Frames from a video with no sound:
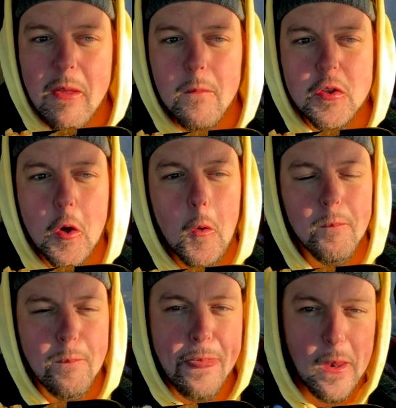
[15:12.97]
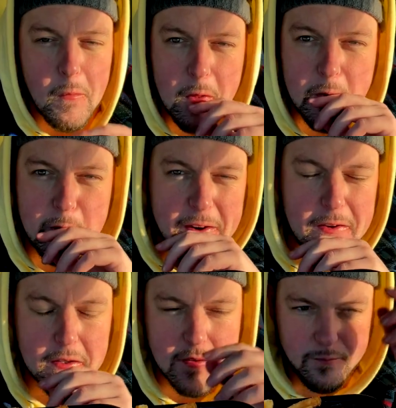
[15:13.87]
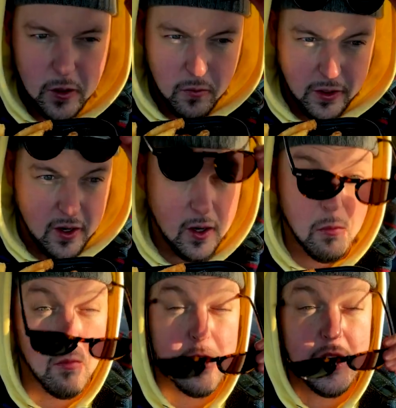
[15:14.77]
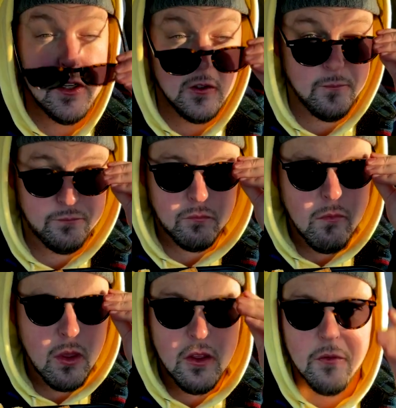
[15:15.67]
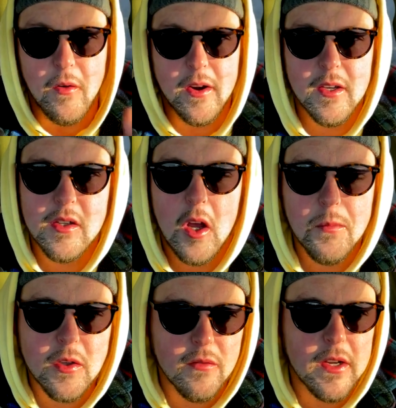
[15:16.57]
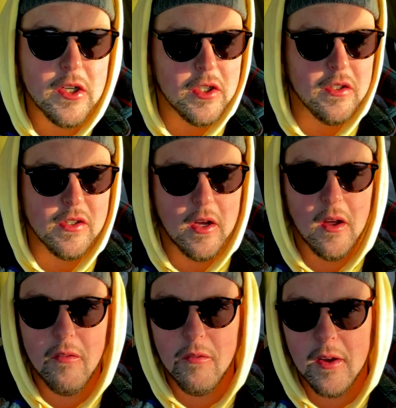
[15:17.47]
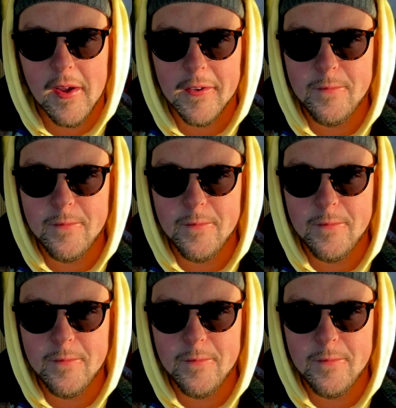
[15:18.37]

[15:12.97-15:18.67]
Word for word: So, one of the funniest, oh my God, I gotta put my shades on. The funniest observations of uh,